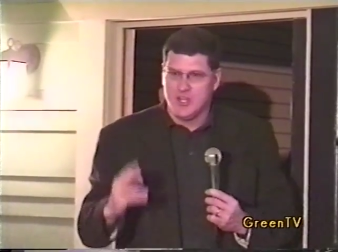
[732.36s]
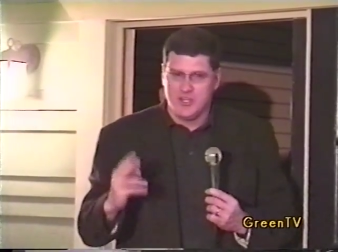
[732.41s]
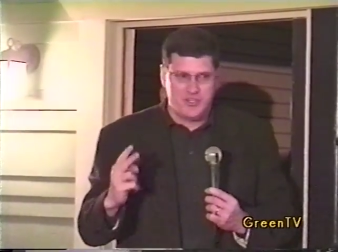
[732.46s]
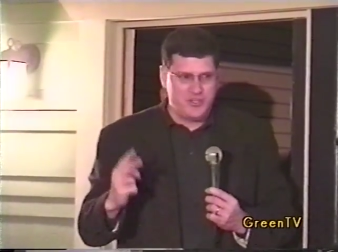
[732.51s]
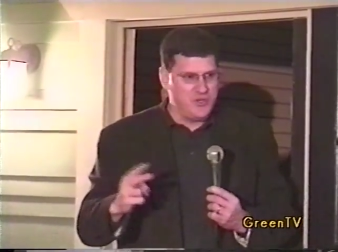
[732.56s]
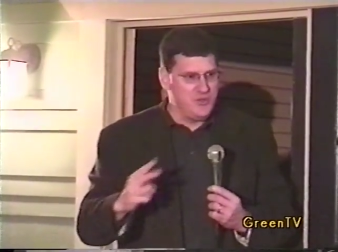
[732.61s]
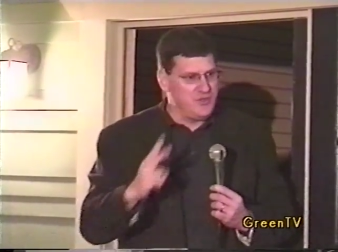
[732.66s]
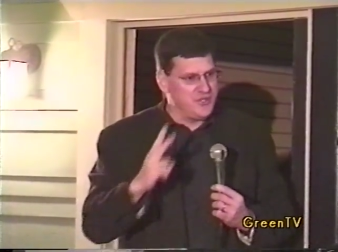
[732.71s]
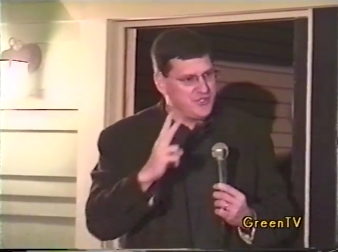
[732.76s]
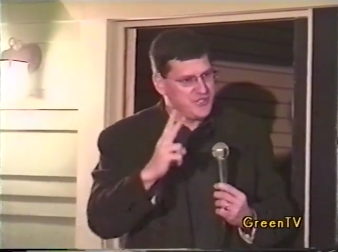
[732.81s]

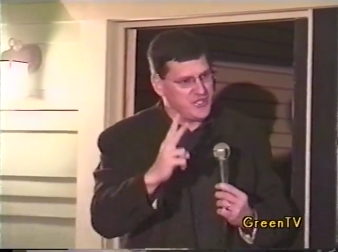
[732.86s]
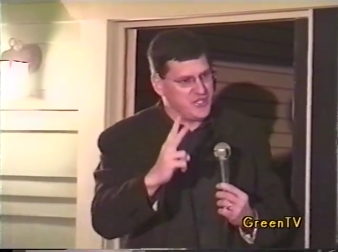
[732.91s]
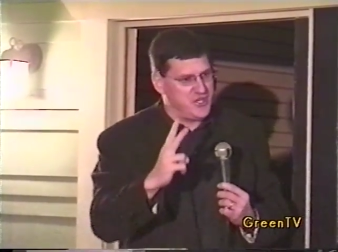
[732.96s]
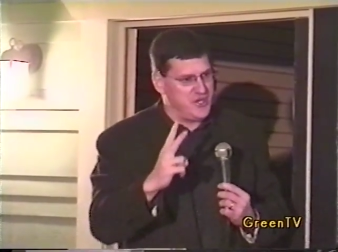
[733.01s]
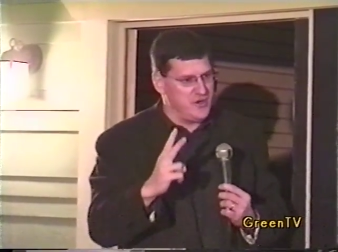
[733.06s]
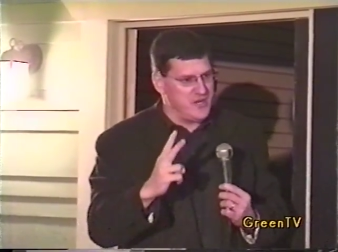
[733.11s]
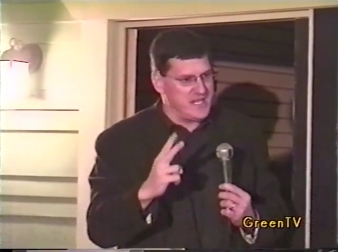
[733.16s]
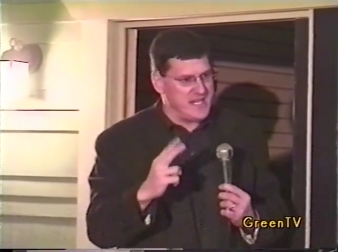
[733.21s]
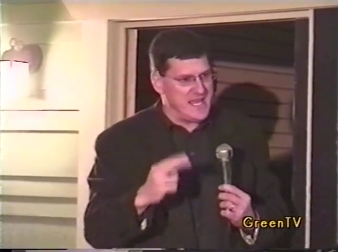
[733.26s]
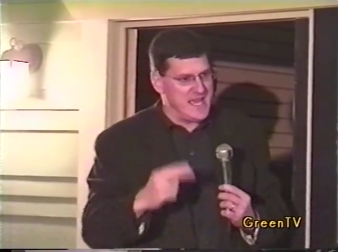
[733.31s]
Two, the
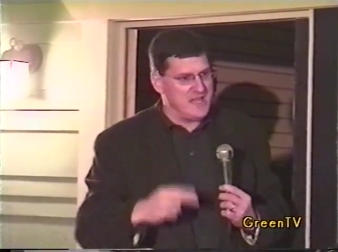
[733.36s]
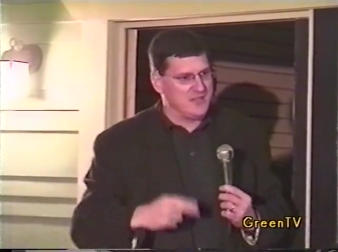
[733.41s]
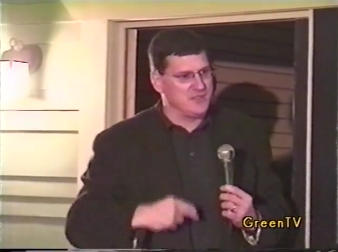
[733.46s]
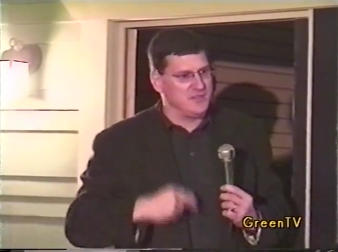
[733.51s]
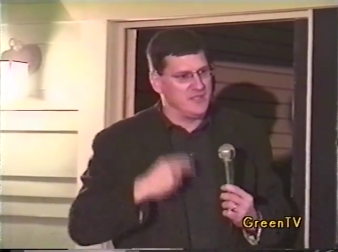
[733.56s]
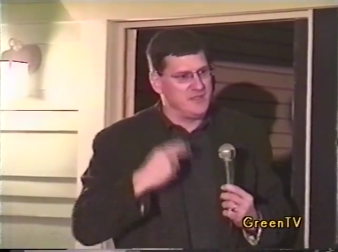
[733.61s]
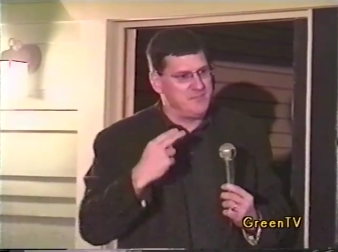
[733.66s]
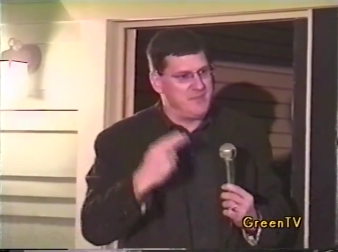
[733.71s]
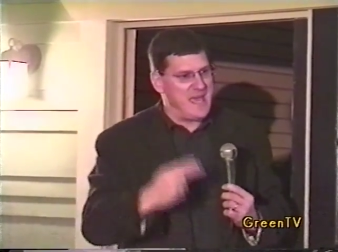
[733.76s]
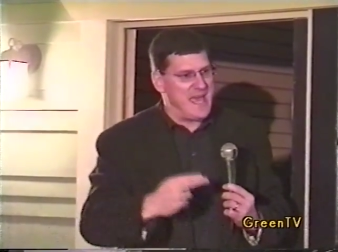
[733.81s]
Security
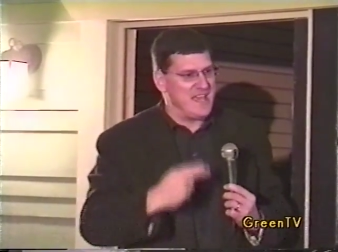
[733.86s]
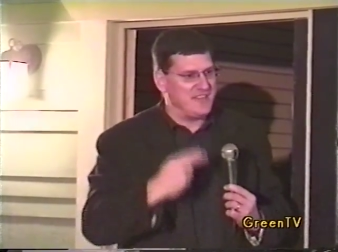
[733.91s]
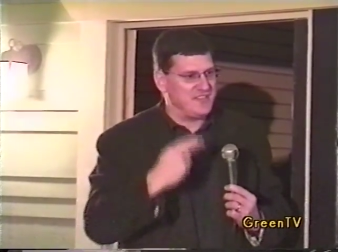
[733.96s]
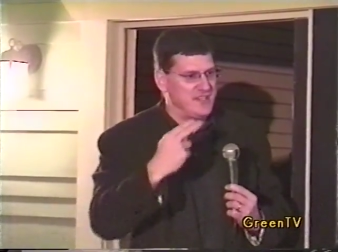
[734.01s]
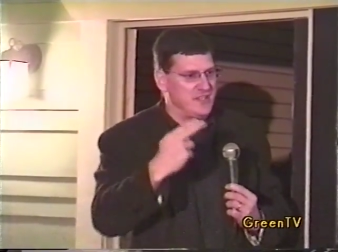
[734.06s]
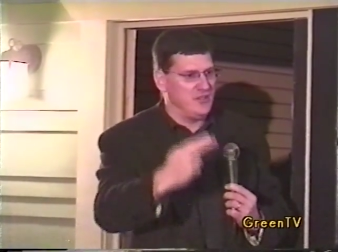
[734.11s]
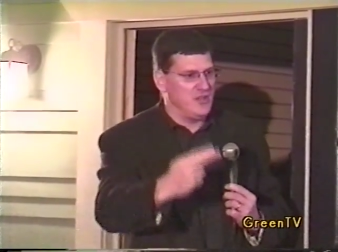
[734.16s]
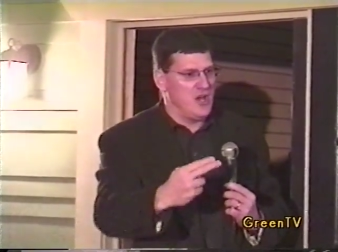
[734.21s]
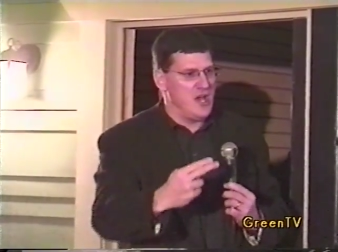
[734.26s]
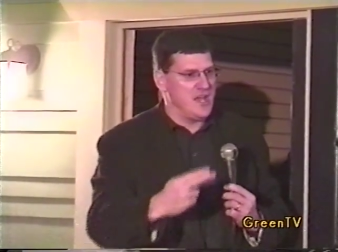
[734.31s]
Council, in
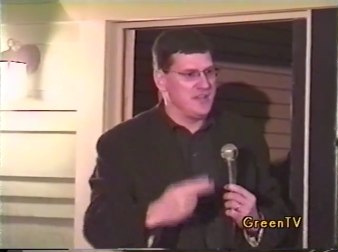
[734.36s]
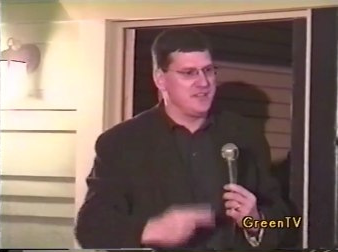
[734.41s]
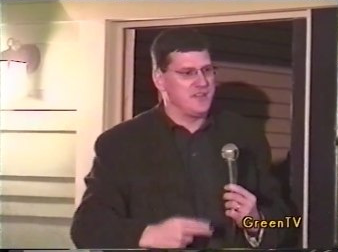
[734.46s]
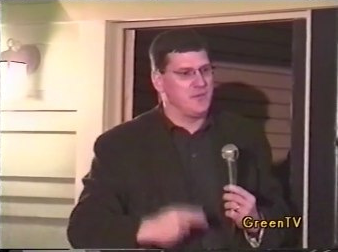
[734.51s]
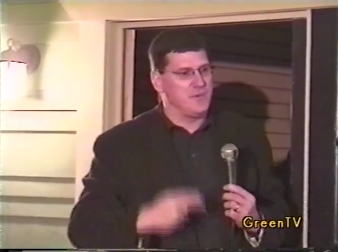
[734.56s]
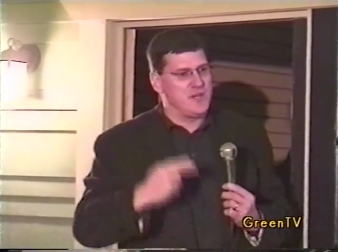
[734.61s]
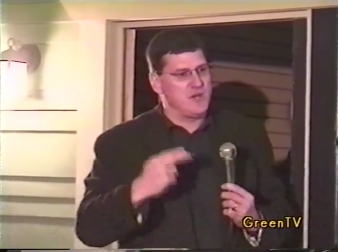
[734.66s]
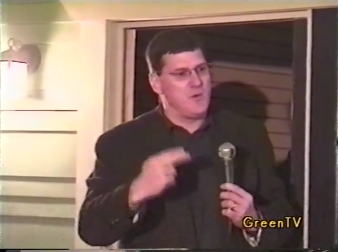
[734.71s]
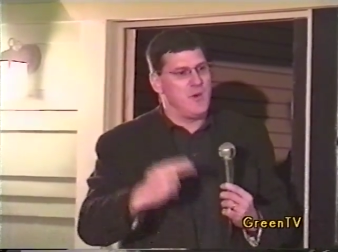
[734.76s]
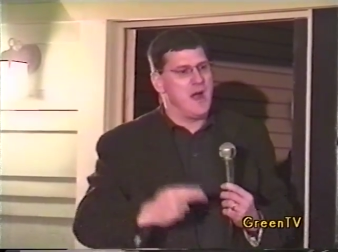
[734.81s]
passing laws
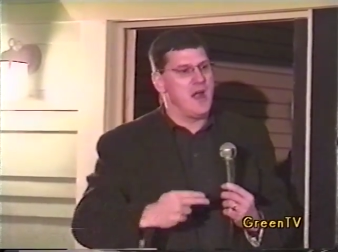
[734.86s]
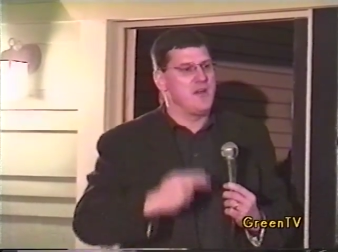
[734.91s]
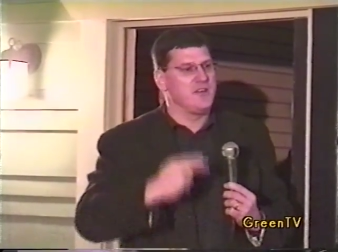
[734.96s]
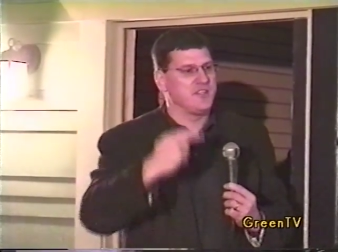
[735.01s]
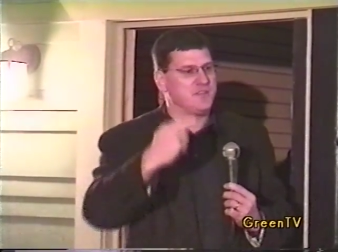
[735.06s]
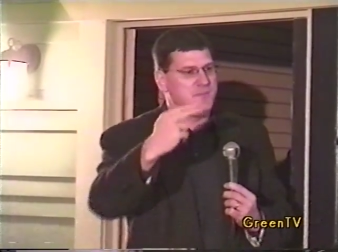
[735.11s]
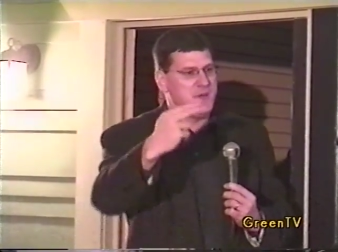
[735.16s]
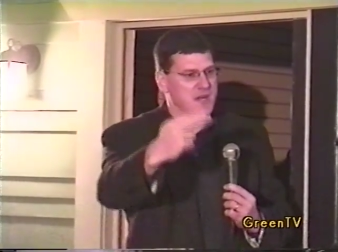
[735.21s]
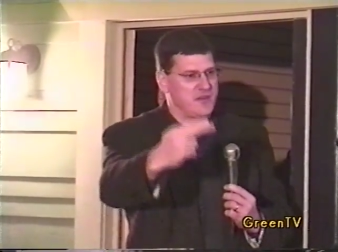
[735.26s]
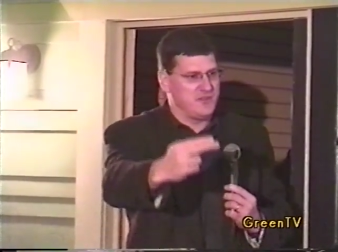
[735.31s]
that require
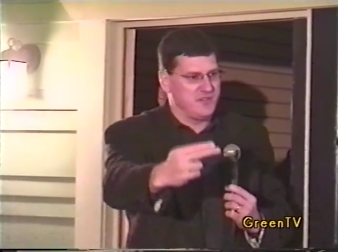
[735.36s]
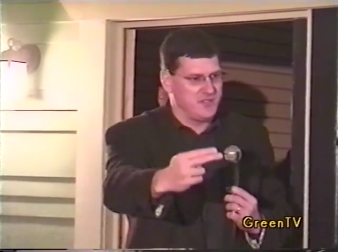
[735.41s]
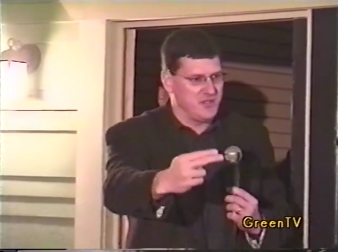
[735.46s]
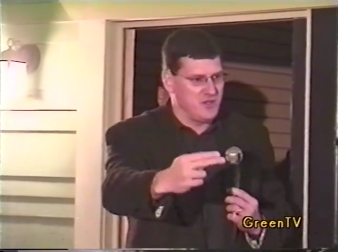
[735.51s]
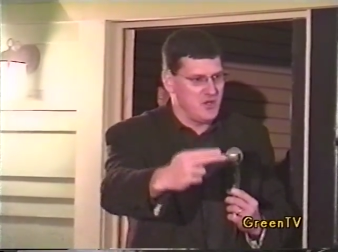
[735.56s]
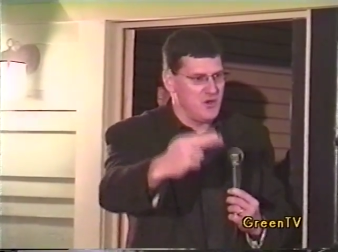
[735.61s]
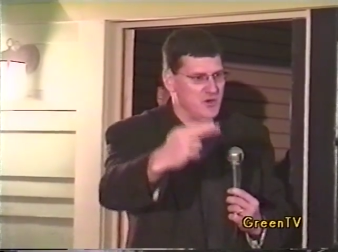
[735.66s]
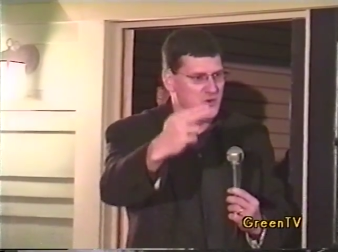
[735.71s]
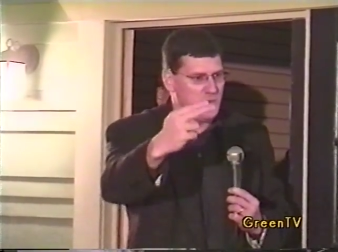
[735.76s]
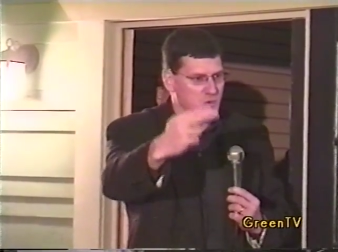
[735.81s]
inspectors to
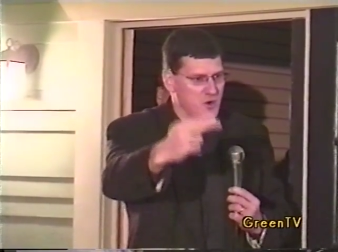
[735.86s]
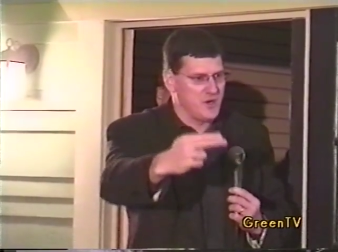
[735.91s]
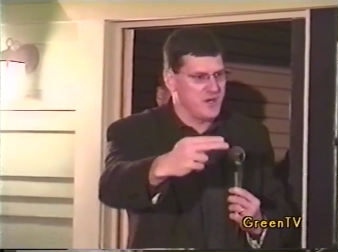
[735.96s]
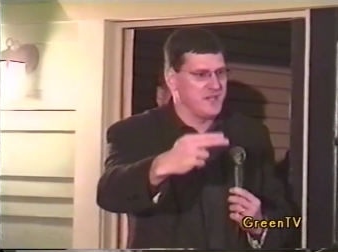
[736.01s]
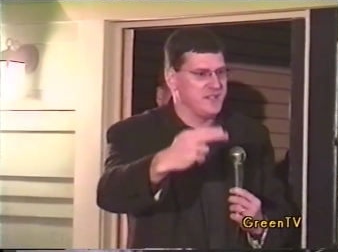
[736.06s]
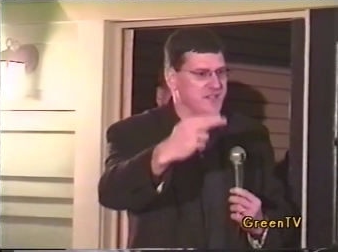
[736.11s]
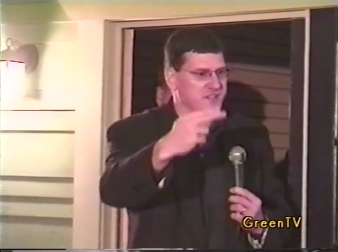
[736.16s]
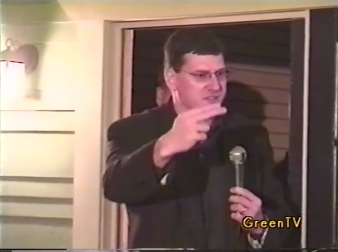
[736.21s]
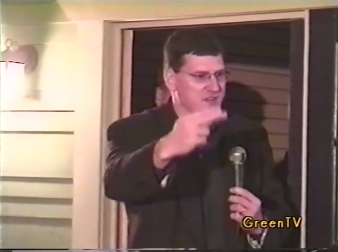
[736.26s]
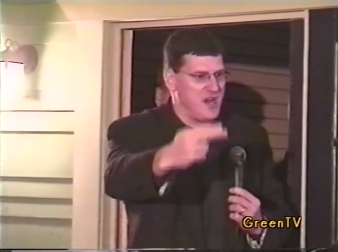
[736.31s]
go to
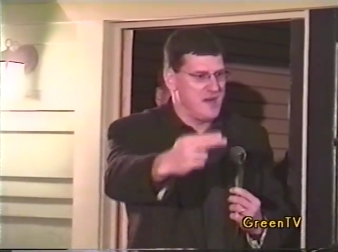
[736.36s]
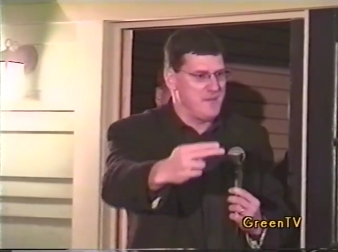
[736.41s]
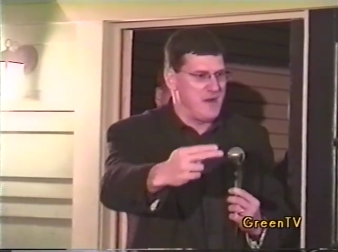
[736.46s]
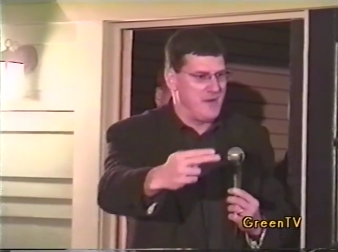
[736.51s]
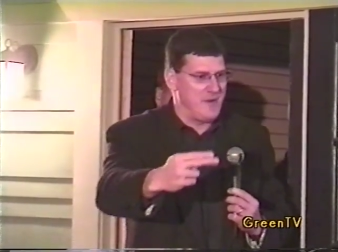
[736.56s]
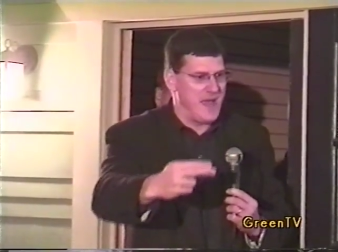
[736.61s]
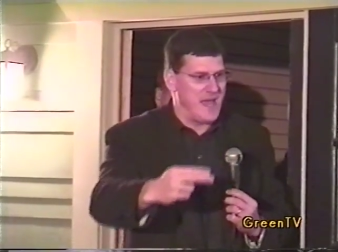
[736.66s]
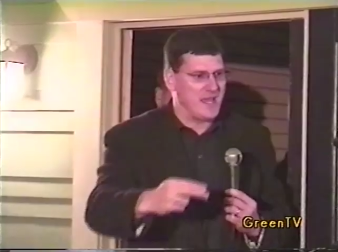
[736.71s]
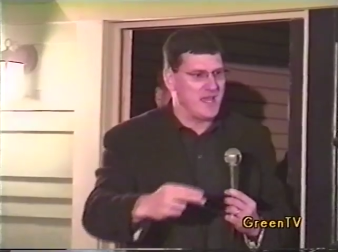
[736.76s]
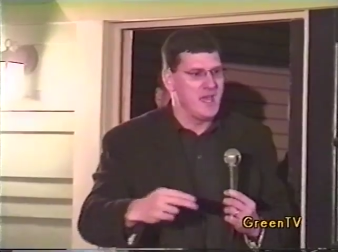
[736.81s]
work and disarm
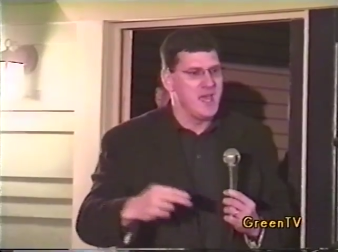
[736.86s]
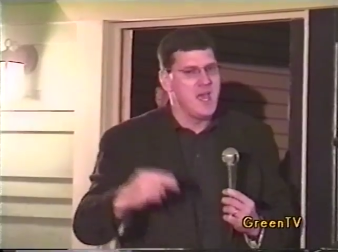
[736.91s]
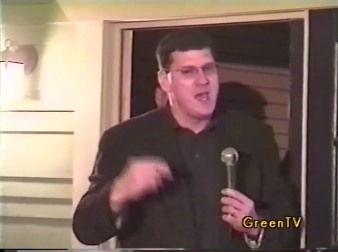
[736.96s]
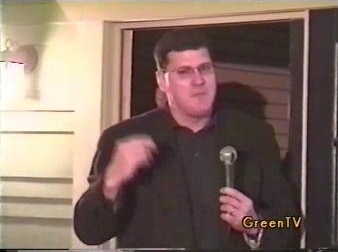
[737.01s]
Iraq,